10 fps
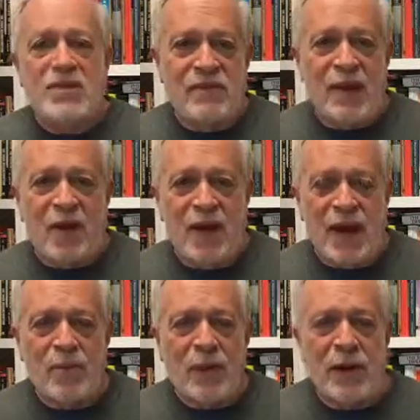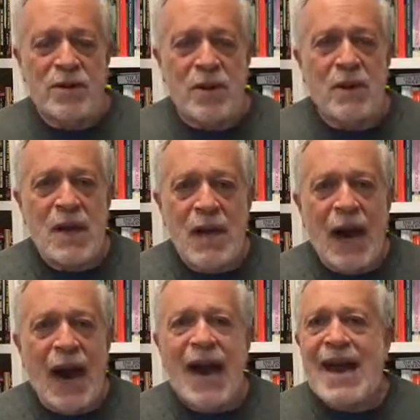Democratic Party. So
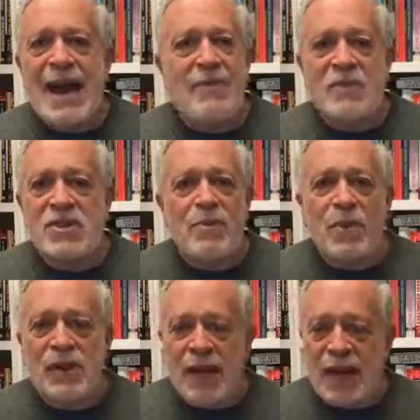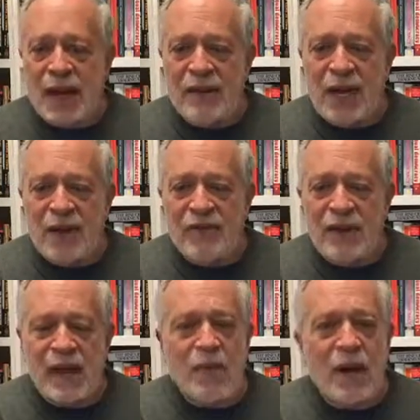I am sympathetic. I think if the
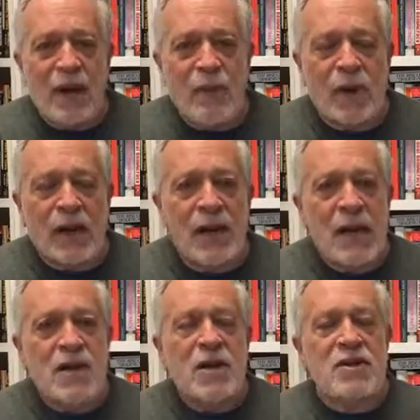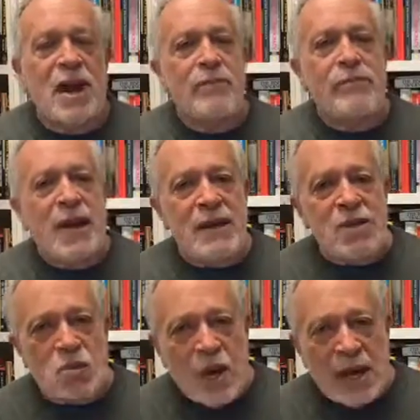Democratic Party does not mend
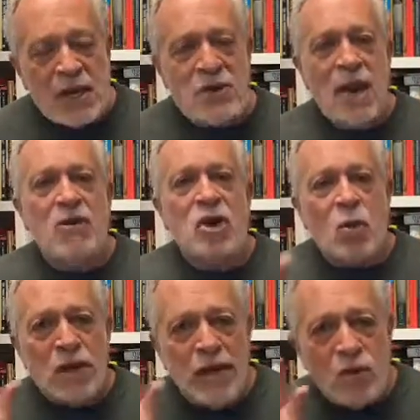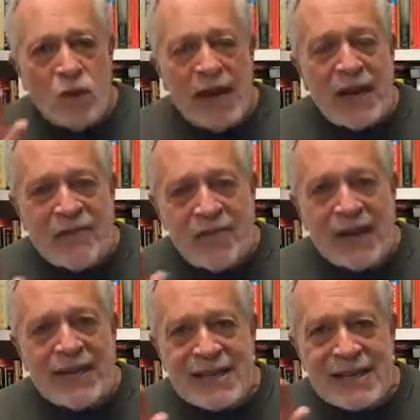its ways, totally
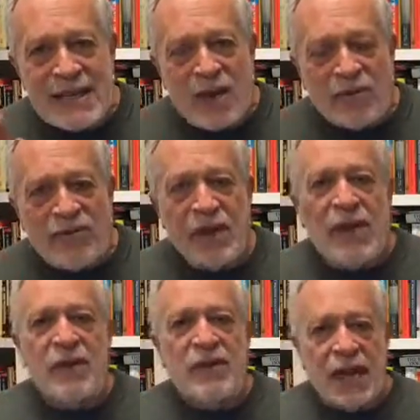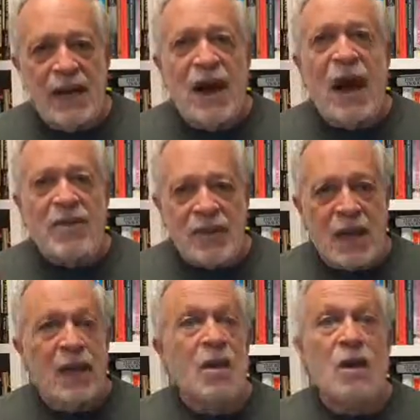reinvent itself, then I
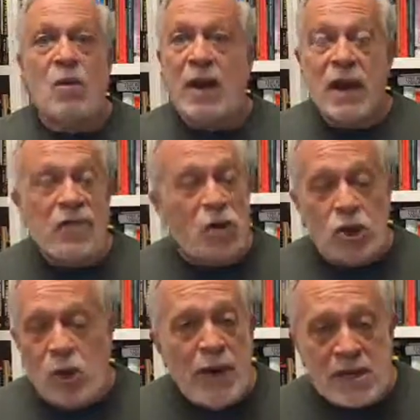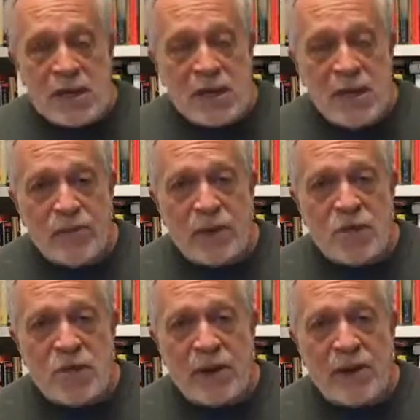think we have no choice but to
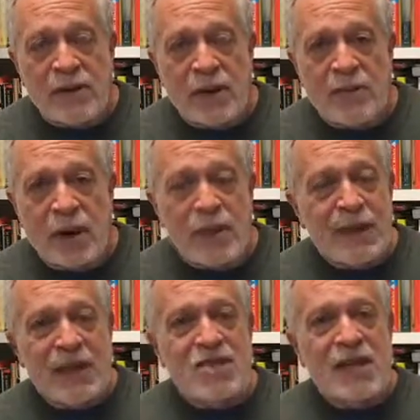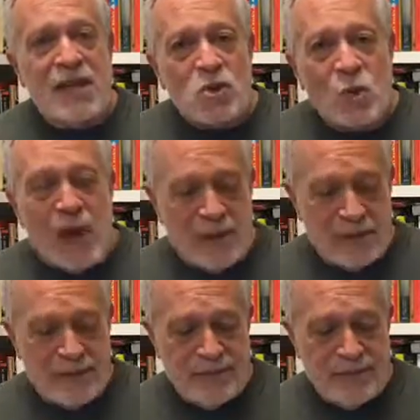start a third party, but let's at least wait.